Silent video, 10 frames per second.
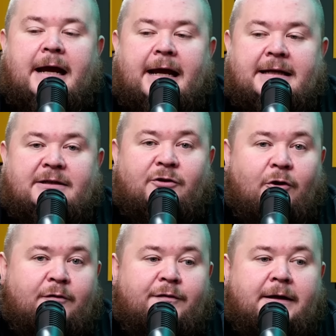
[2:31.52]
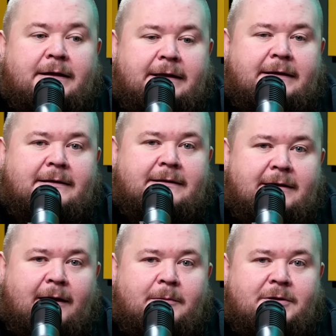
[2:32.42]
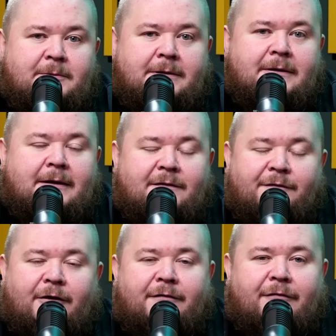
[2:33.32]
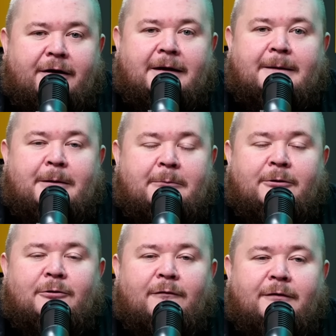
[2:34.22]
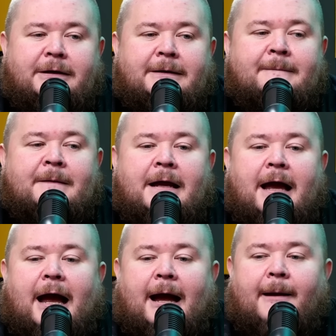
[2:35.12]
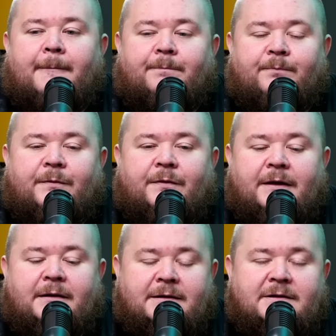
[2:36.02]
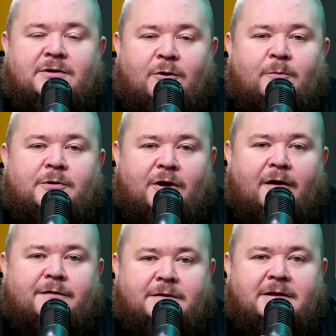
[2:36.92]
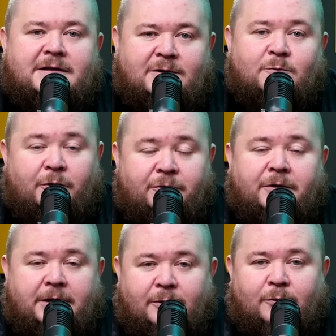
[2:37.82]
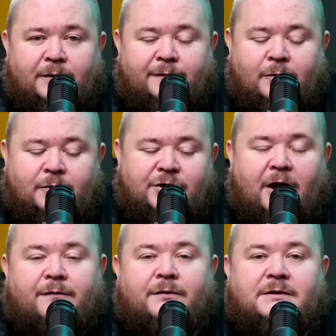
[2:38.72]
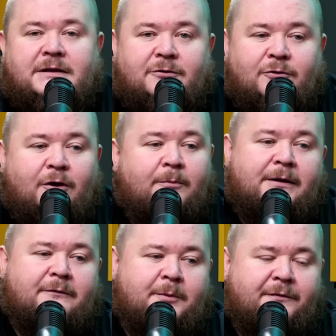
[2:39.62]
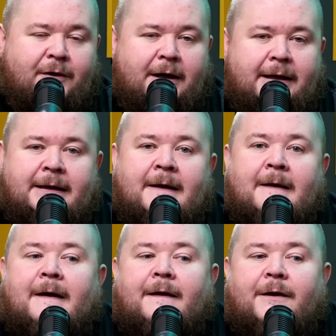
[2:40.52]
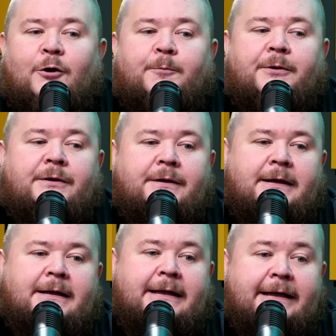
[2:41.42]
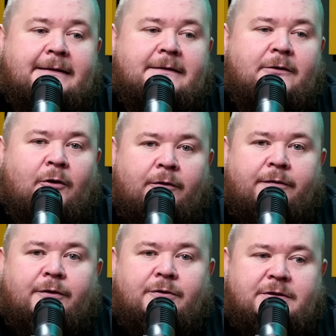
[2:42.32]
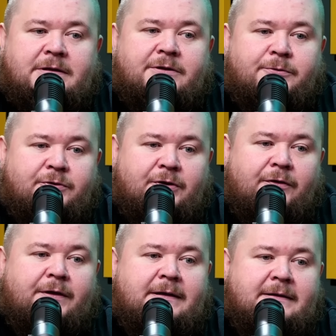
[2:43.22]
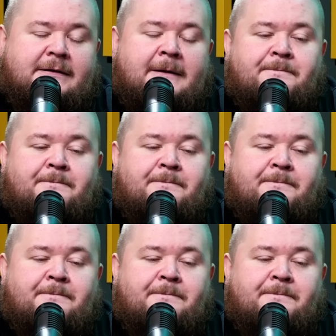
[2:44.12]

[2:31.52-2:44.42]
It's a dog friendly establishment. It's very friendly. People are lovely. Um, they this is the home of chaffles. This is what you really go there for. Chaffles. They do an unbelievable fry. They open late on Thursdays through Sundays.